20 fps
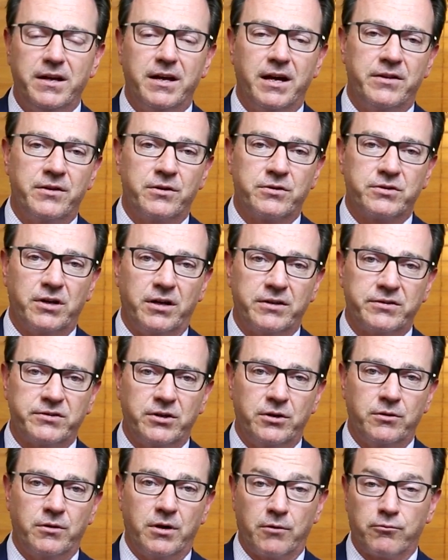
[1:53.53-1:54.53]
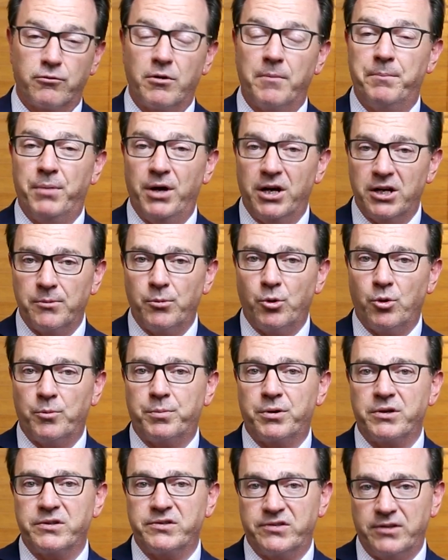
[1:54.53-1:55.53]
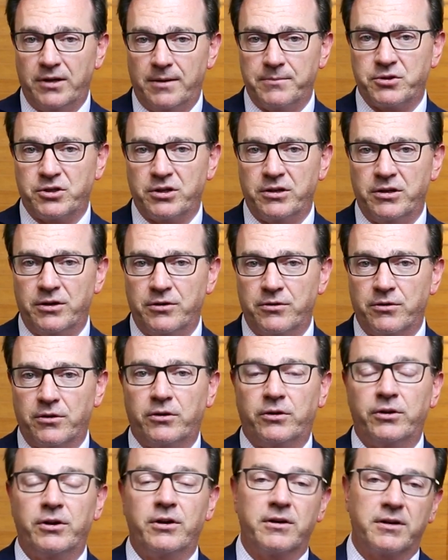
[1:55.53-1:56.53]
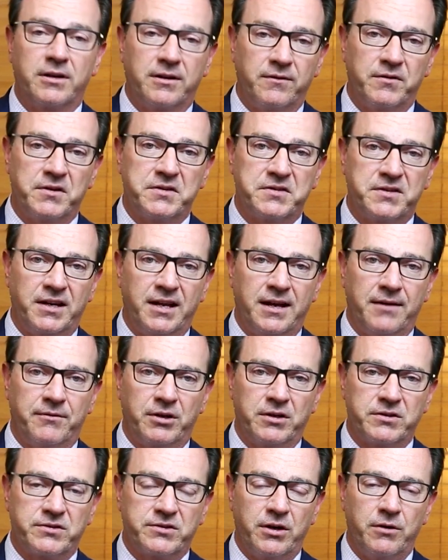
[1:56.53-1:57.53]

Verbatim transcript: and there's also a rebuttable presumption under clear and convincing evidence.